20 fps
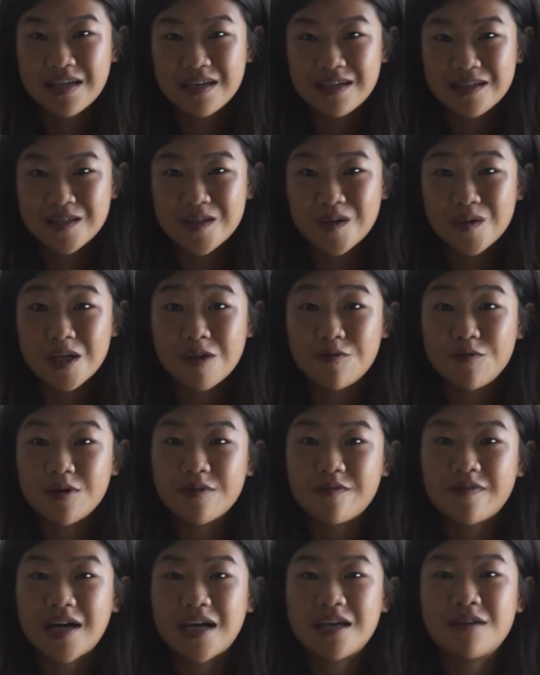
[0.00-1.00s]
So if you're
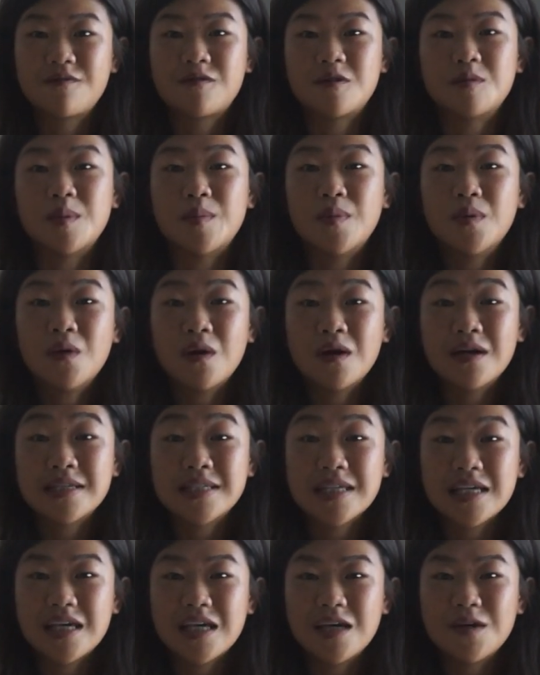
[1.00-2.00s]
flying from abroad,
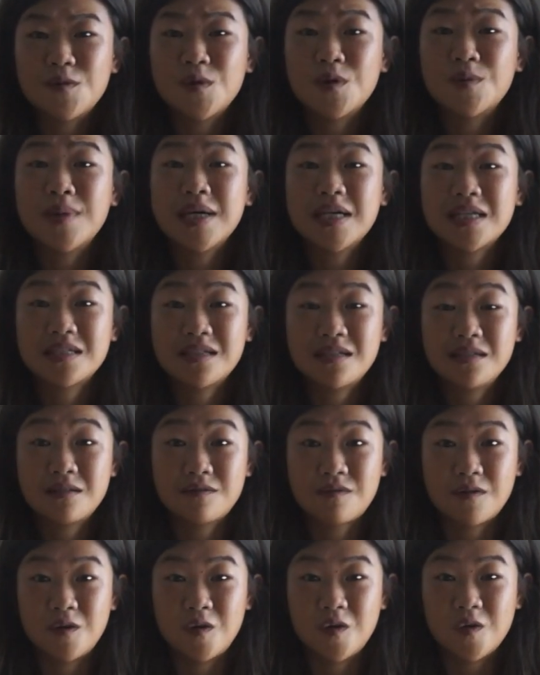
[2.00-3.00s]
it will make sense
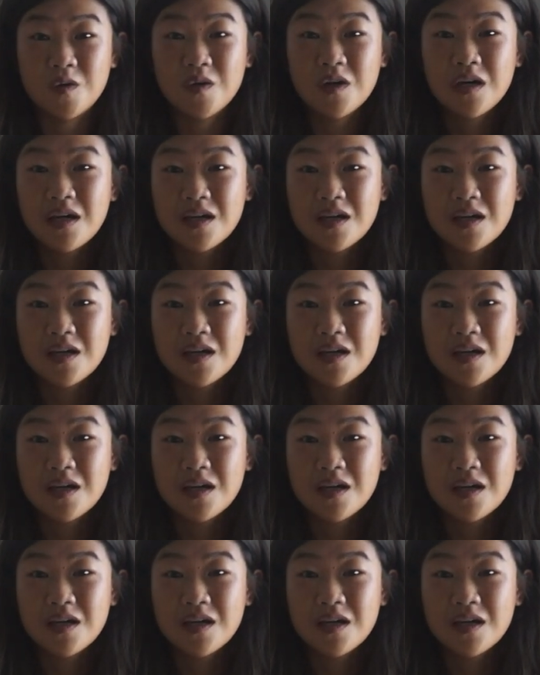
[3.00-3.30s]
for you